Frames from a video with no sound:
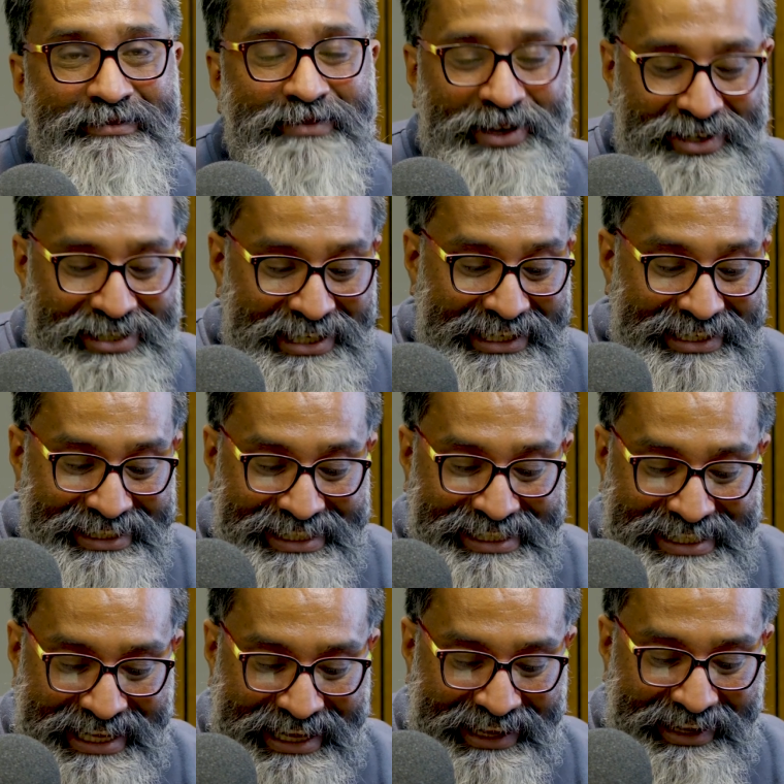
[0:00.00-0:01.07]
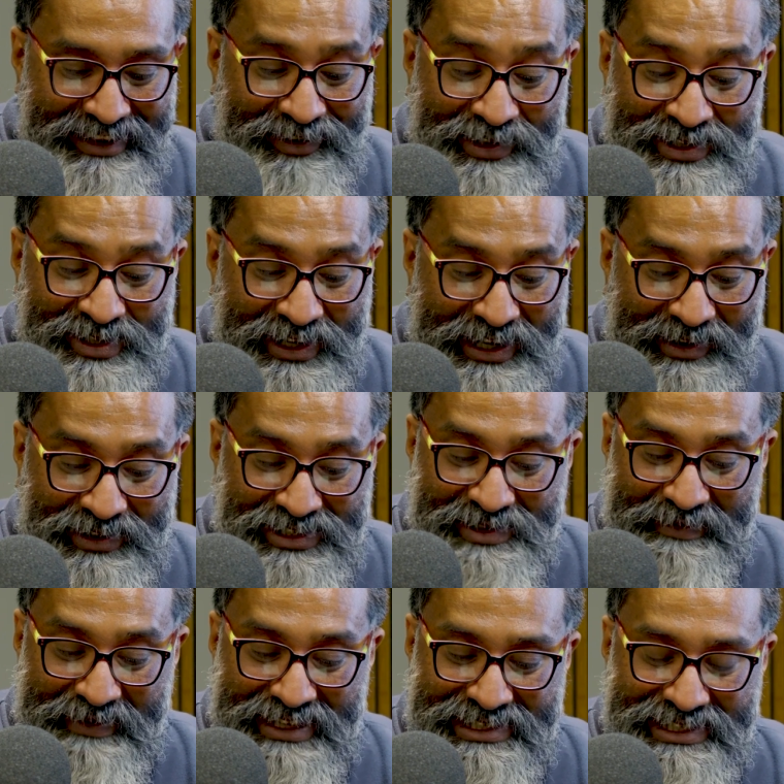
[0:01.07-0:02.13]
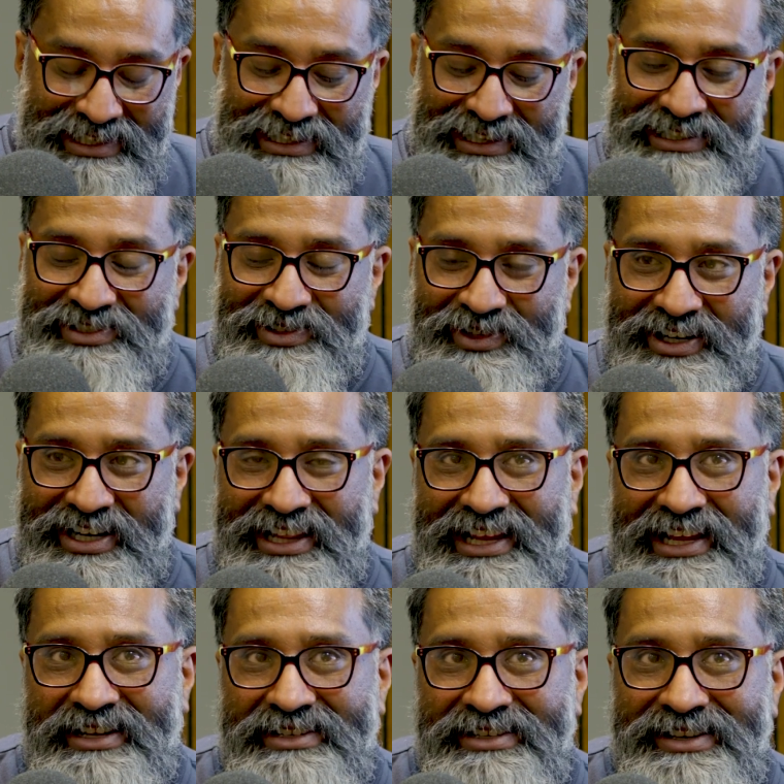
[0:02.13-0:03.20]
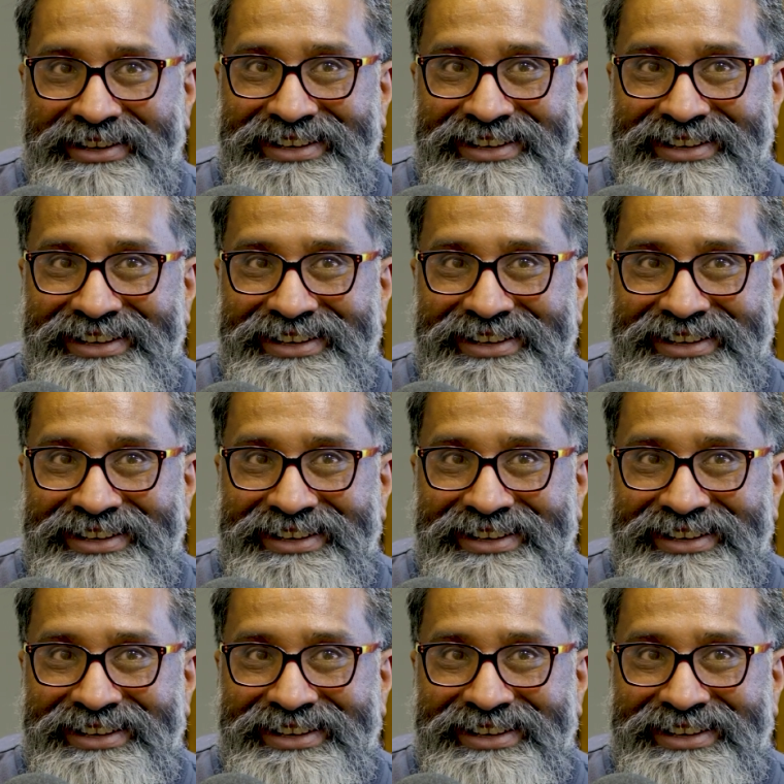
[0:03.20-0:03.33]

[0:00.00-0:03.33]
because he did say also, he also mentioned in the story that